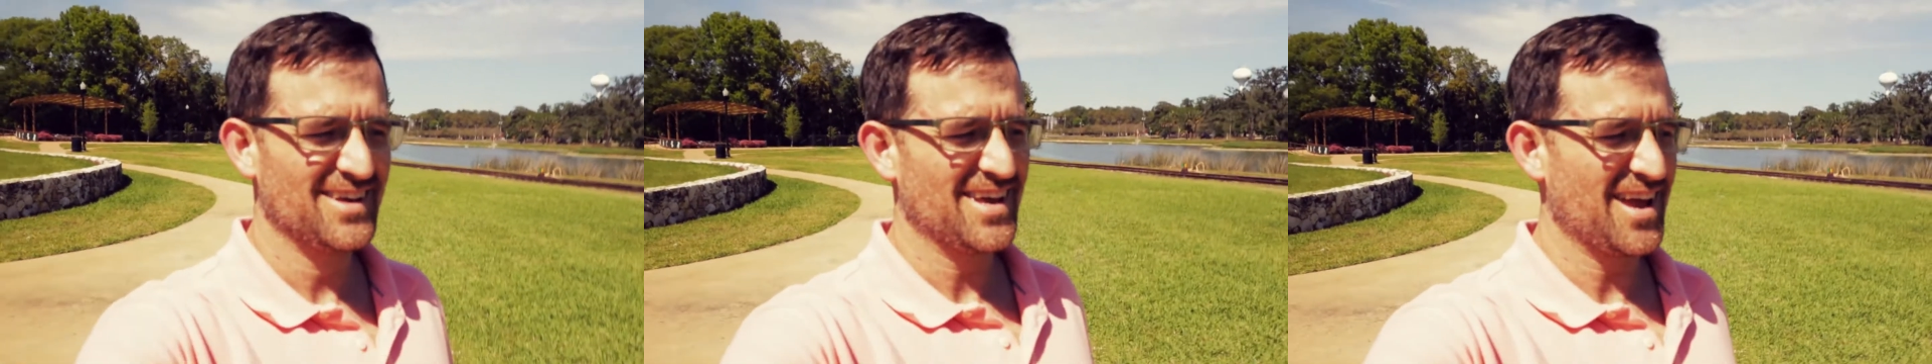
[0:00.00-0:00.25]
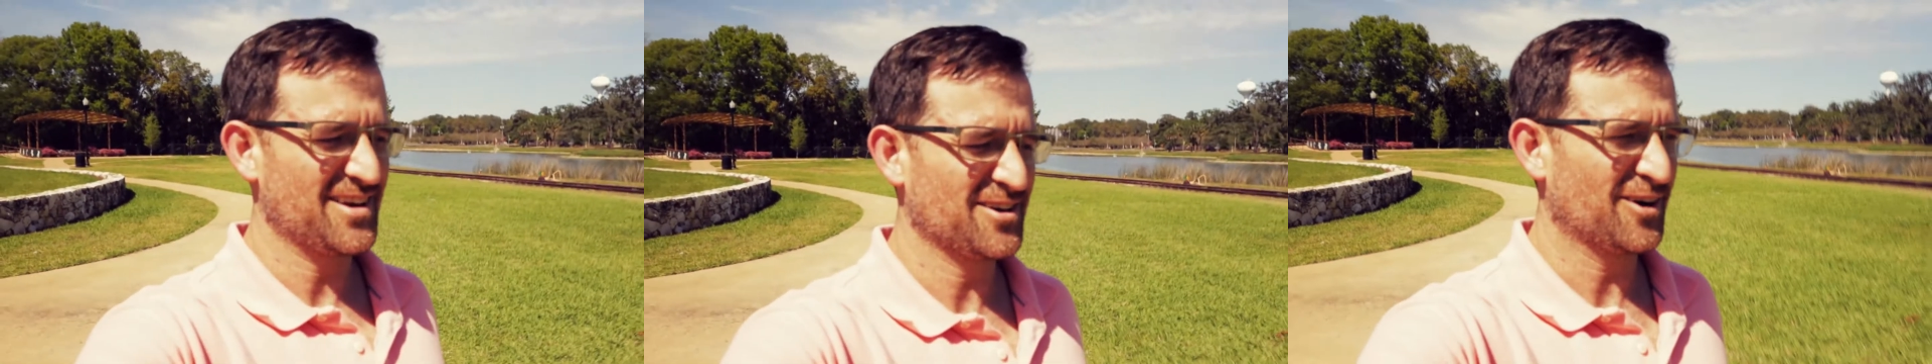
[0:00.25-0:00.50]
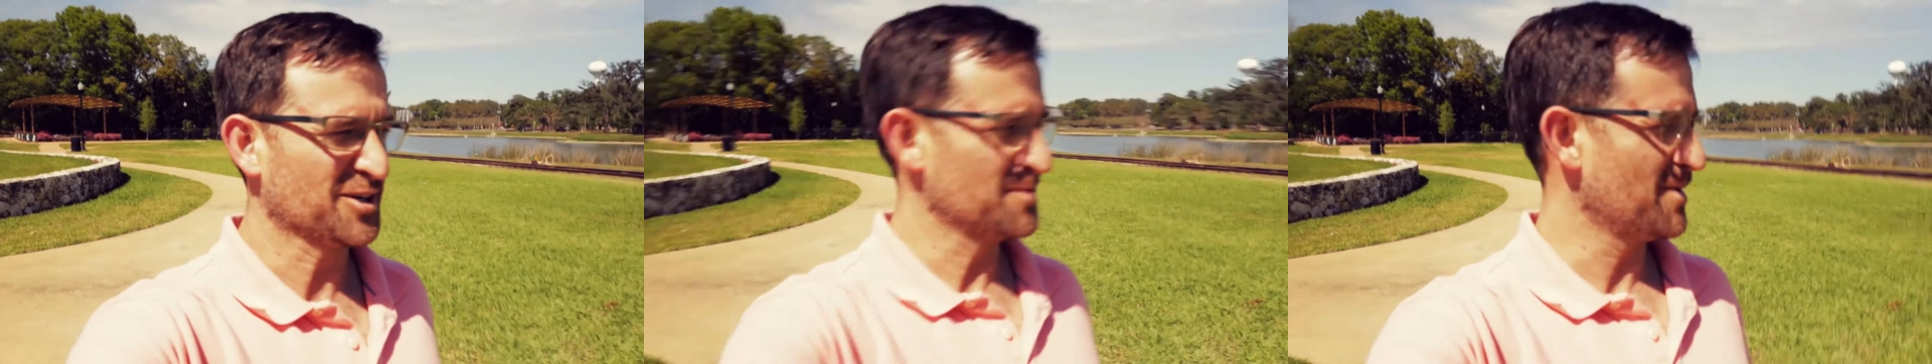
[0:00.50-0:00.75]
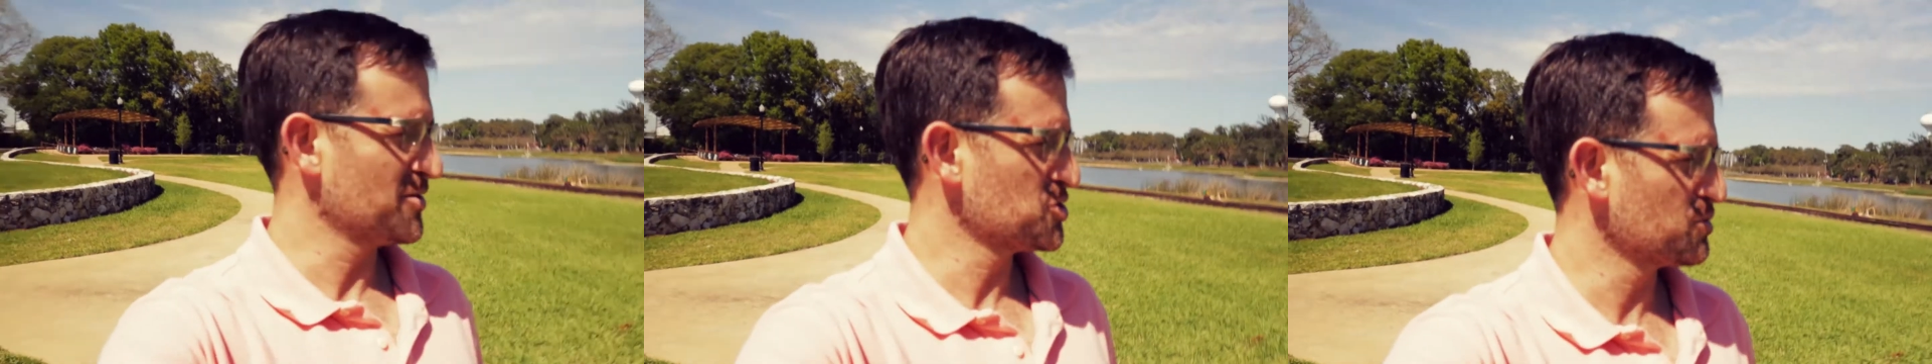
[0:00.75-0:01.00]
He talked
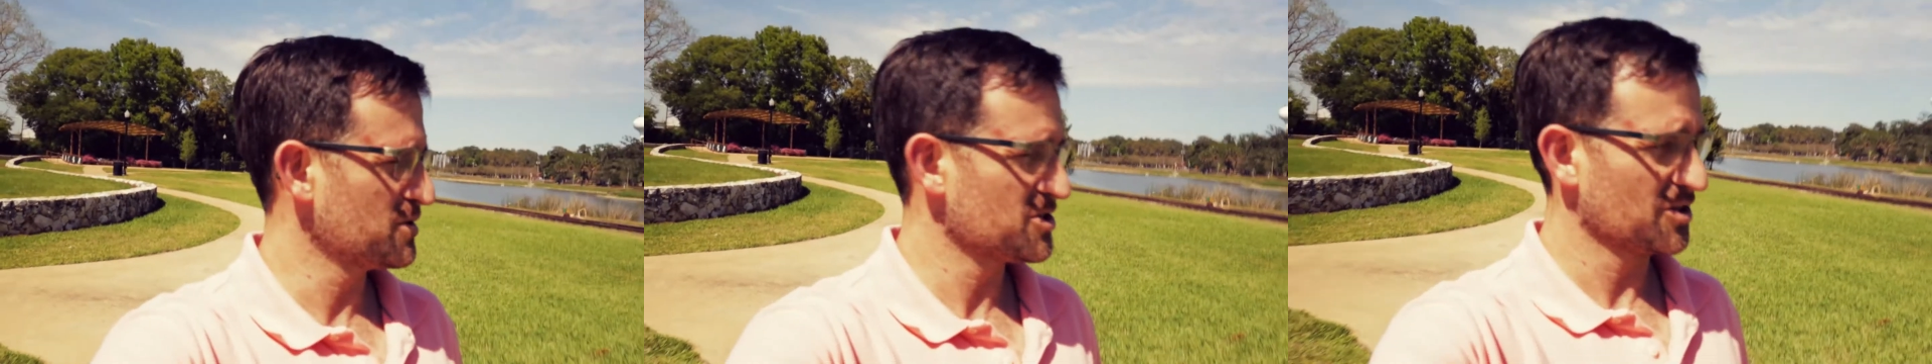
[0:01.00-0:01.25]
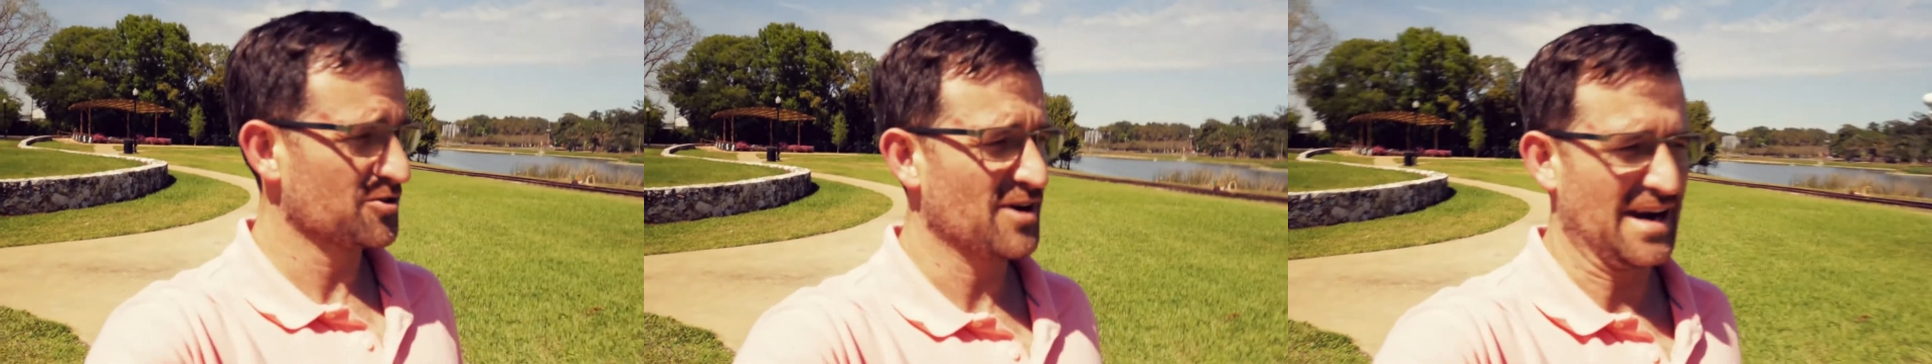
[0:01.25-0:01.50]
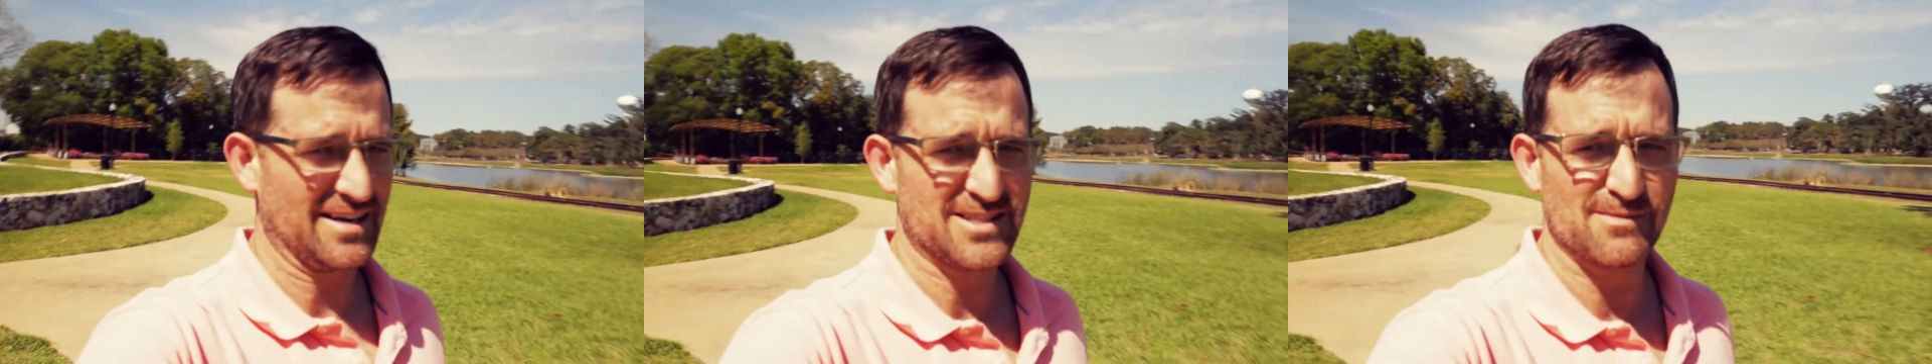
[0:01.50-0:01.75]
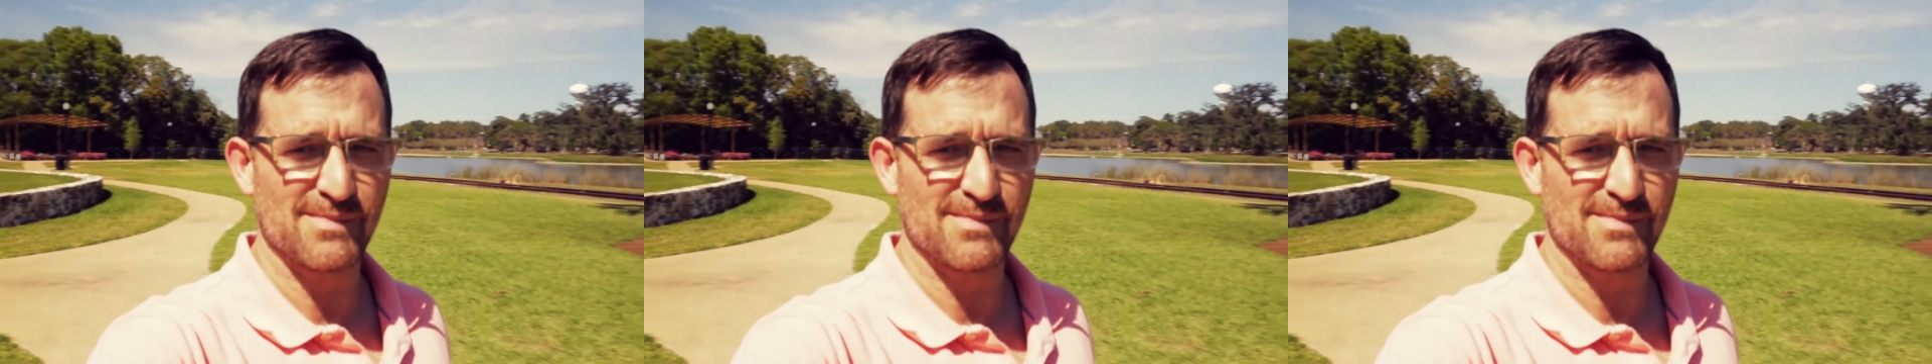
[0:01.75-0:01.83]
about switching tracks,